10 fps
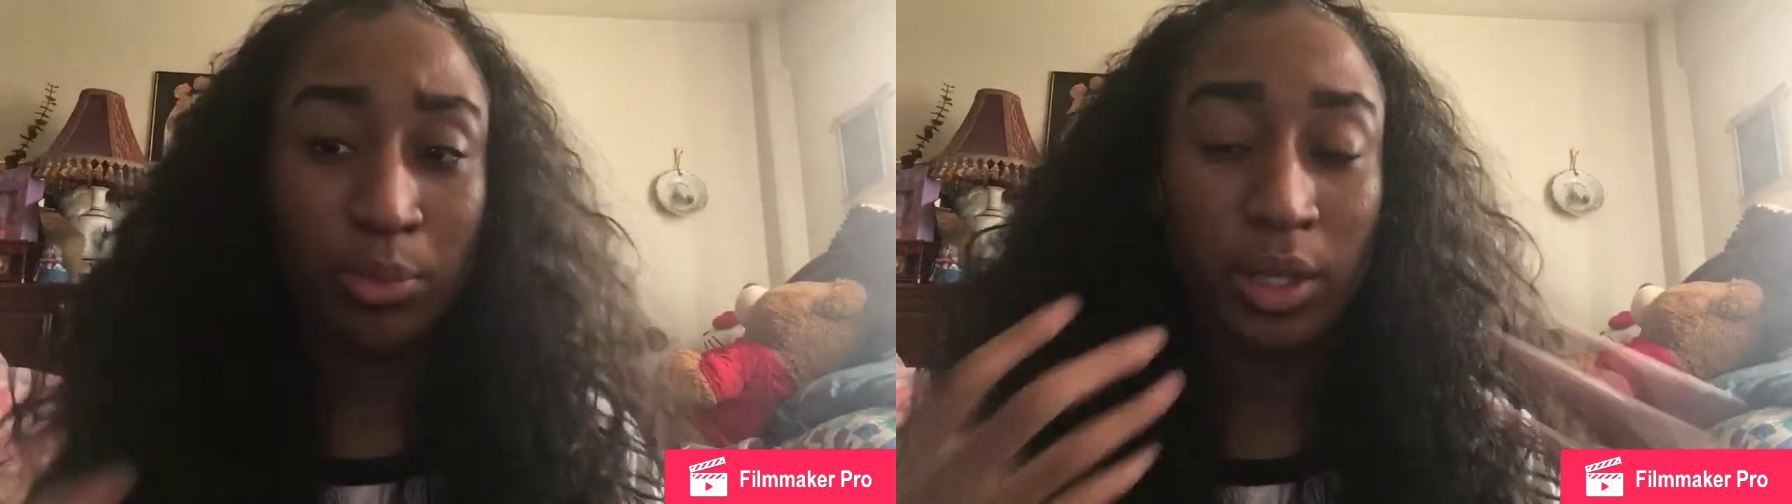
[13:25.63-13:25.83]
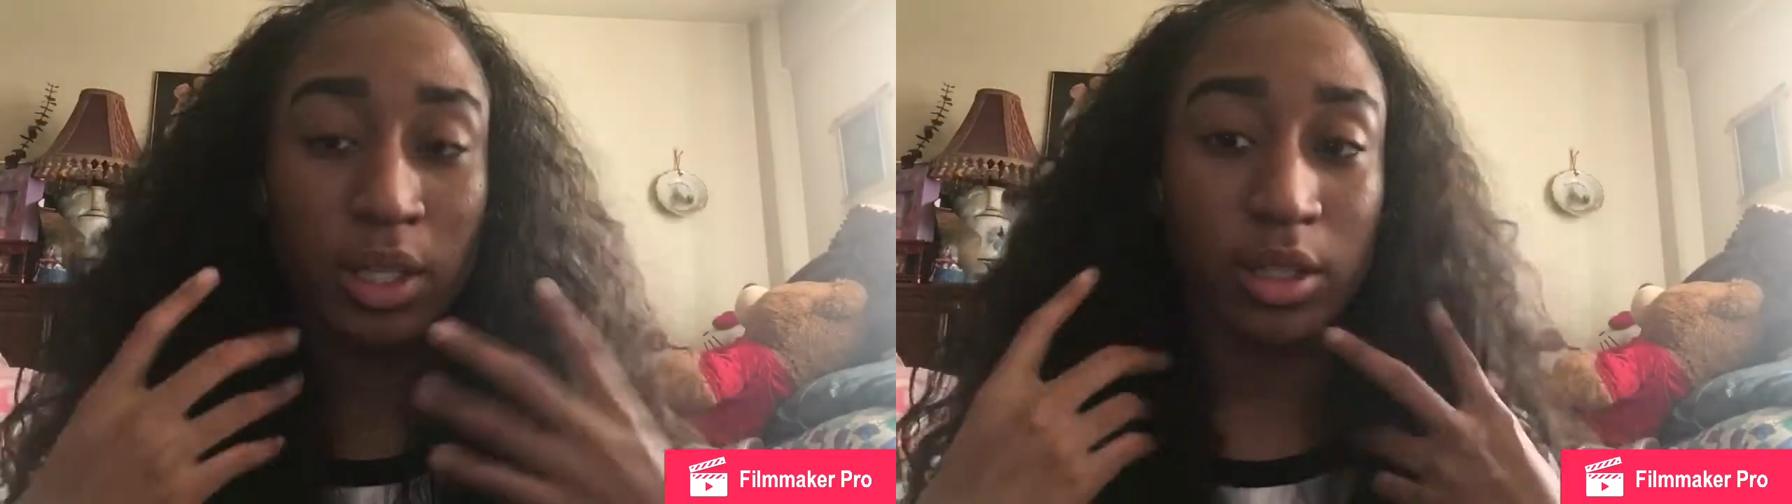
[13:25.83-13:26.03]

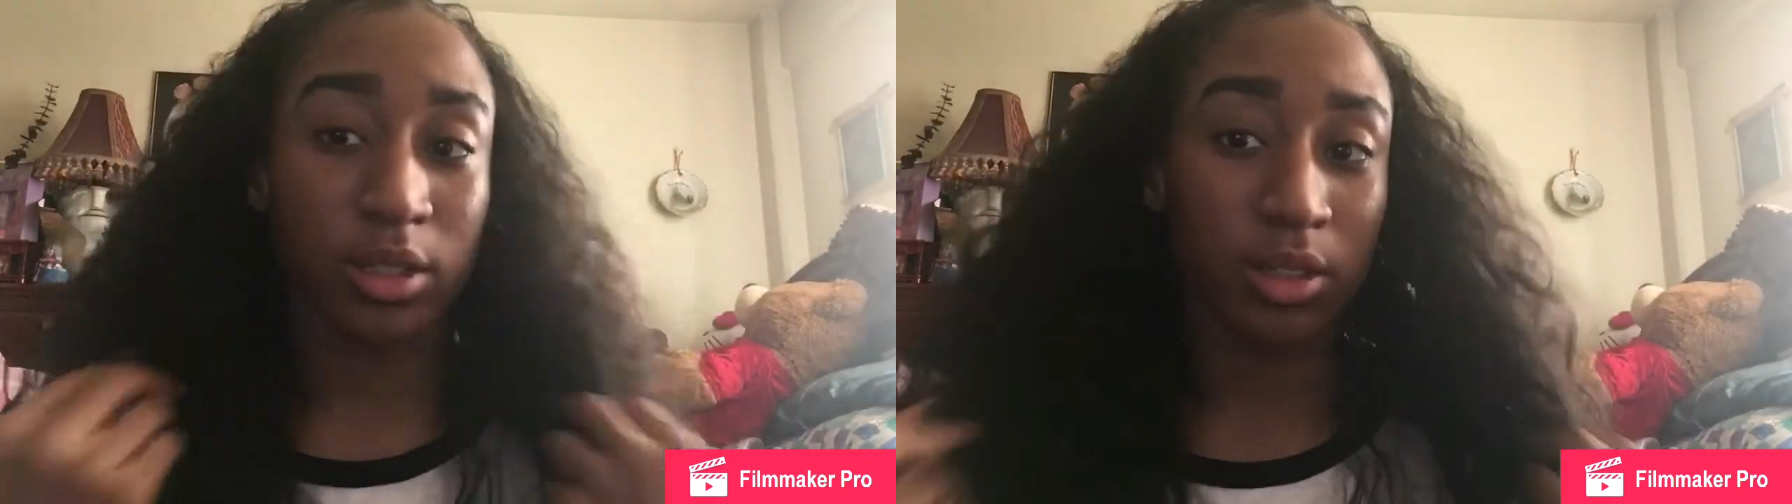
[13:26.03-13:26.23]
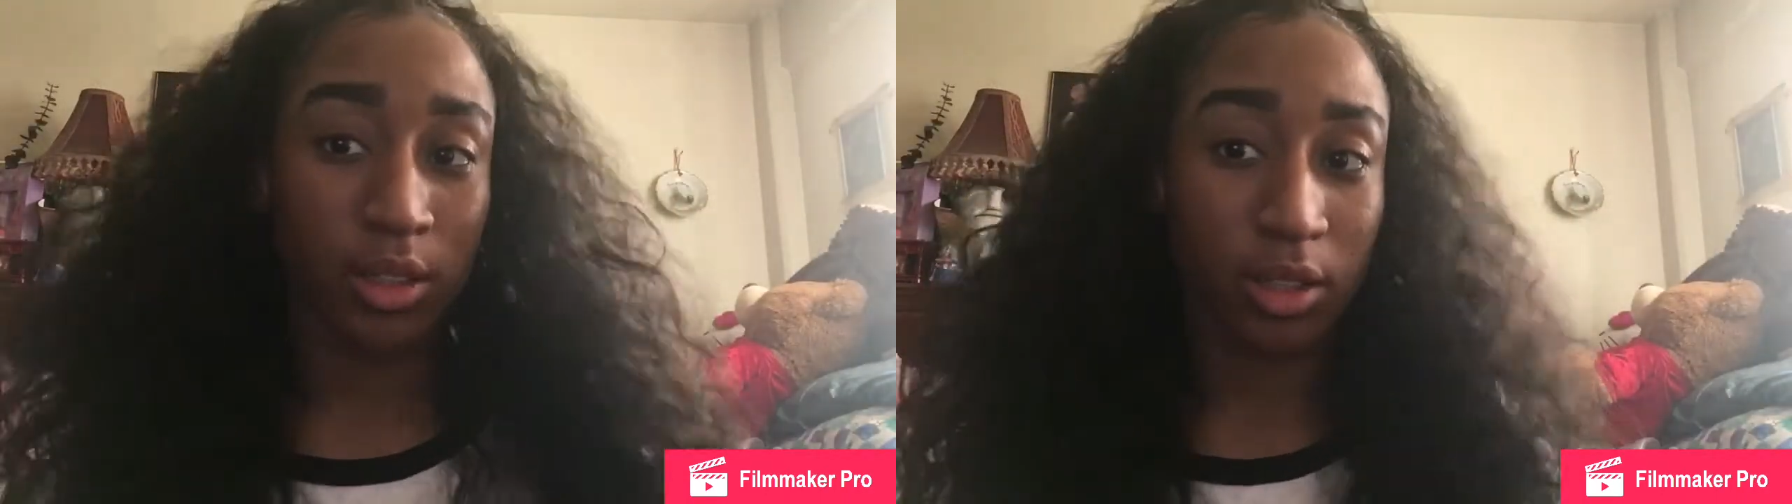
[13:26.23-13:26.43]

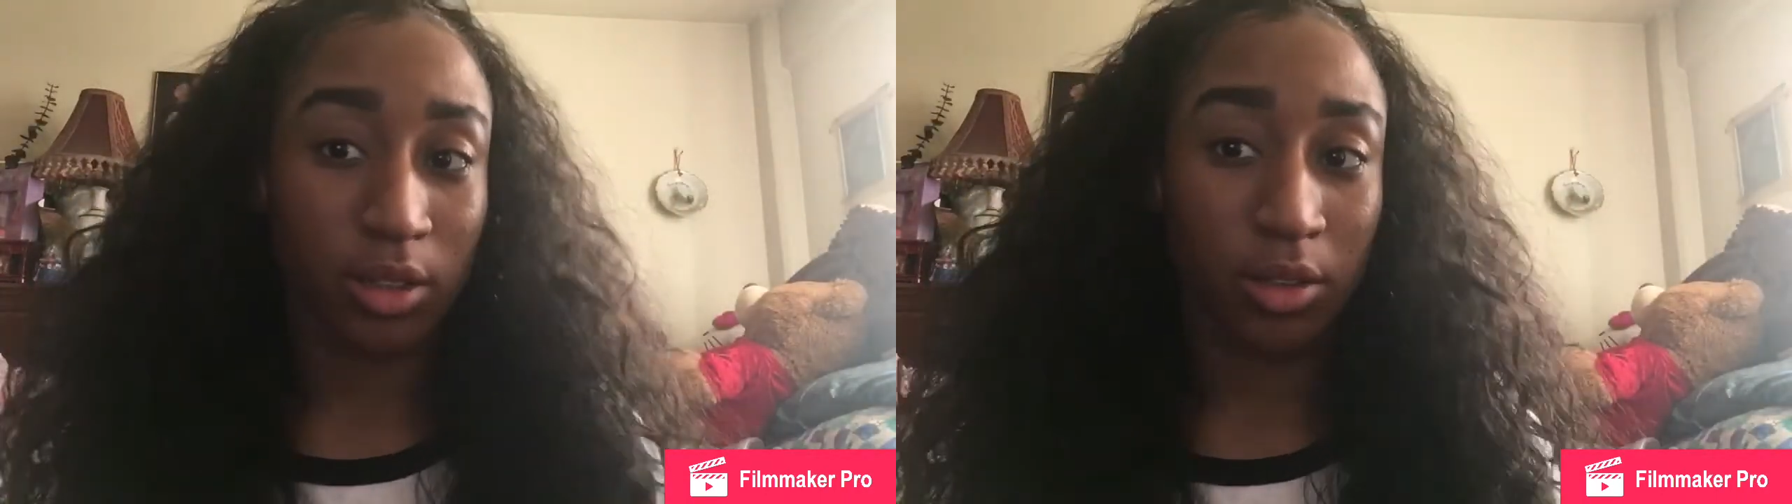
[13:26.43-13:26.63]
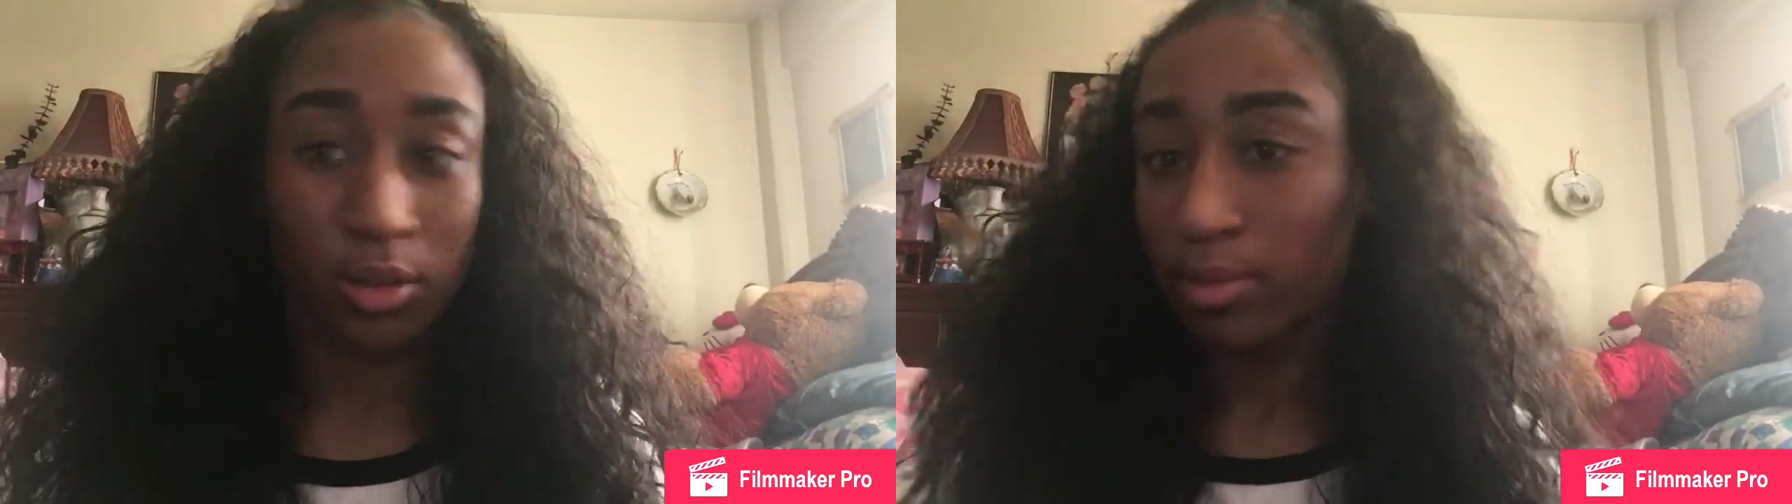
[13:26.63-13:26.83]
because you
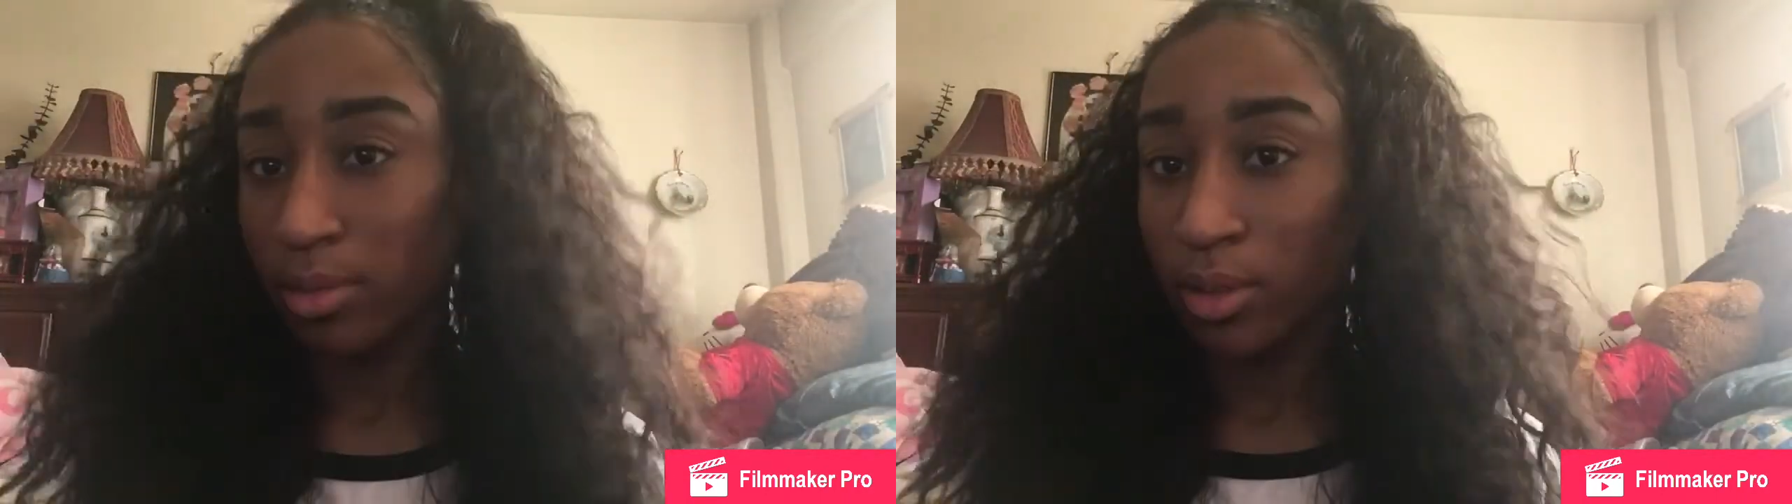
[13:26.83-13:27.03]
know